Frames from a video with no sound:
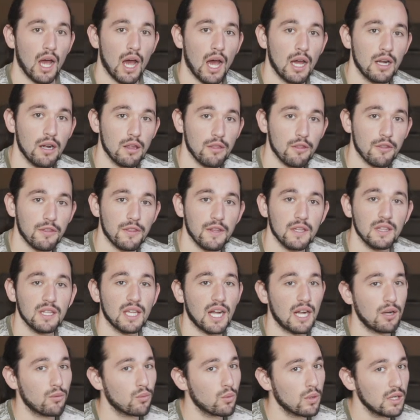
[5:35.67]
Another thing
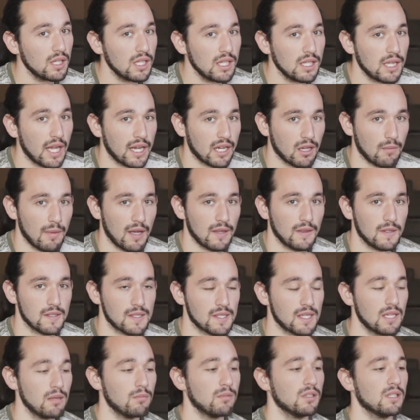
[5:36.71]
that I really like about
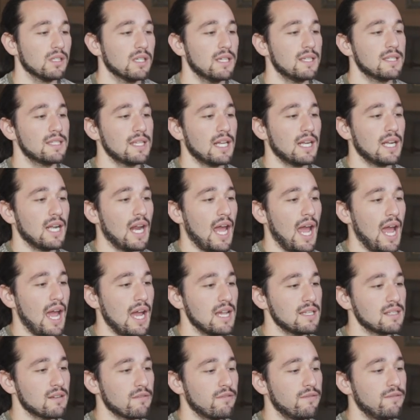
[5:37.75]
this gimbal is that it
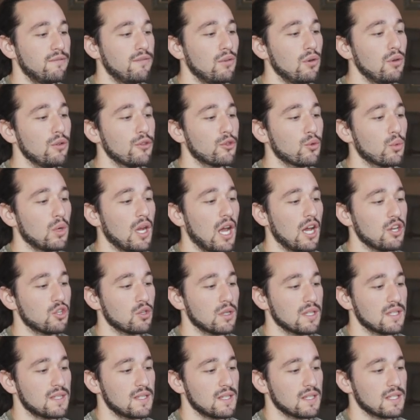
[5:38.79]
has full
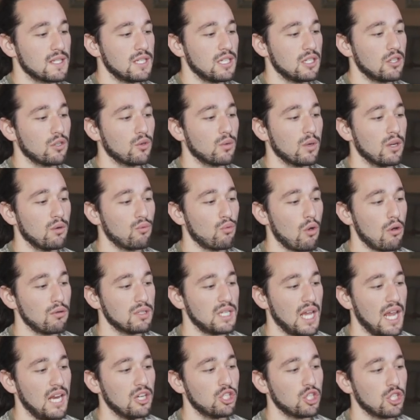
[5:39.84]
360-degree
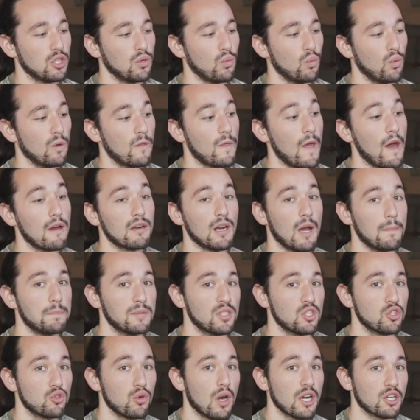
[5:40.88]
rotation without
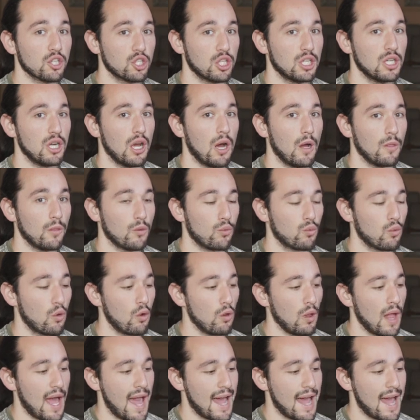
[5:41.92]
obstruction on the roll